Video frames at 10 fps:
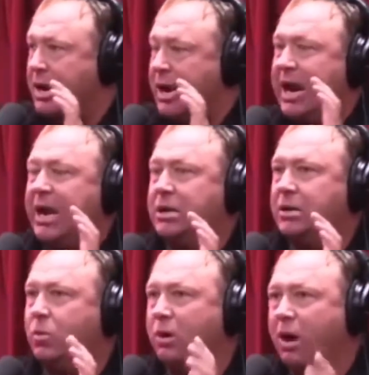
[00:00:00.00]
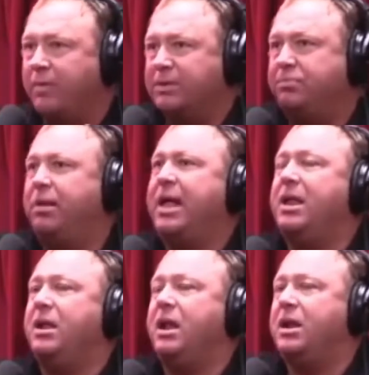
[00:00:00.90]
And we're on this
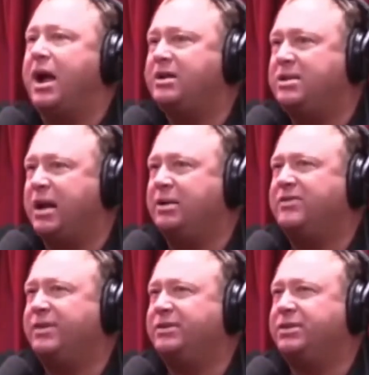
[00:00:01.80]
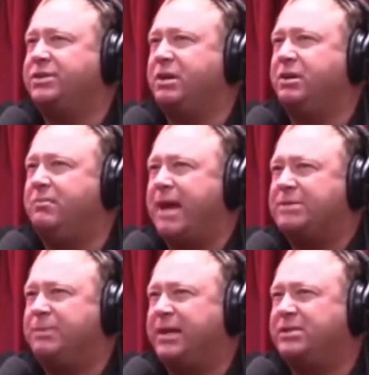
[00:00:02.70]
planet, and Einstein's physics showed it,
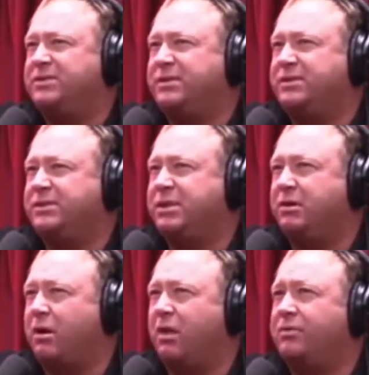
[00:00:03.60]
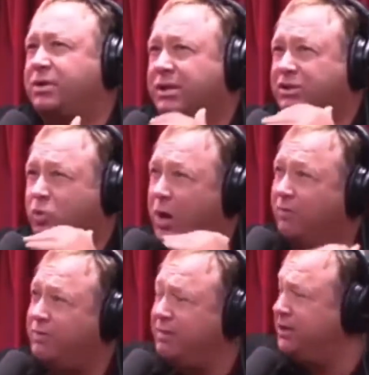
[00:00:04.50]
Max Planck's physics showed it, there's at least
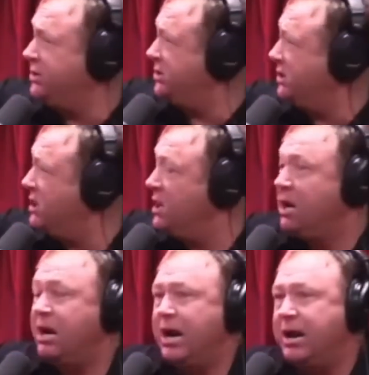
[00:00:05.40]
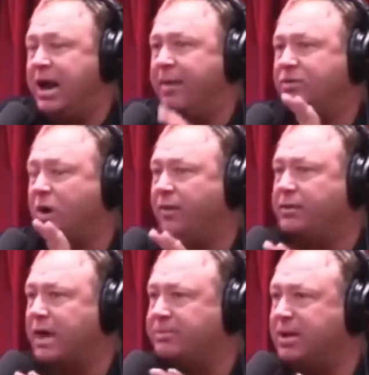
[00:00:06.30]
12 dimensions. And now that's why all the
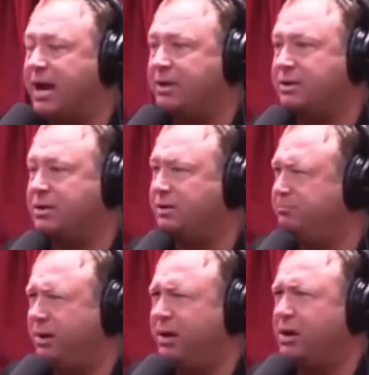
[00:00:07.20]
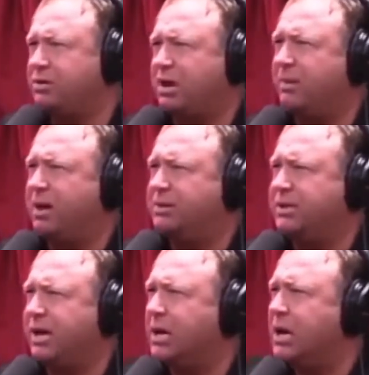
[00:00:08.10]
top scientists and billionaires are coming out
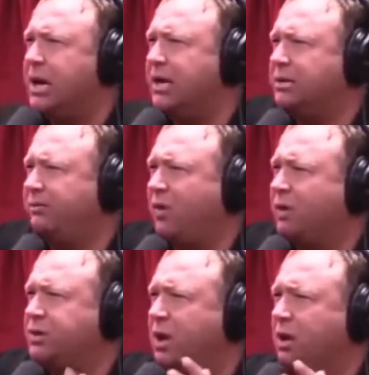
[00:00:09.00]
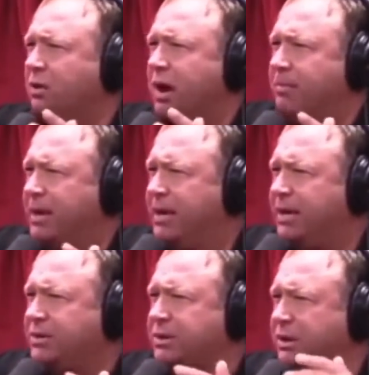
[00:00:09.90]
saying it's a false hologram. It is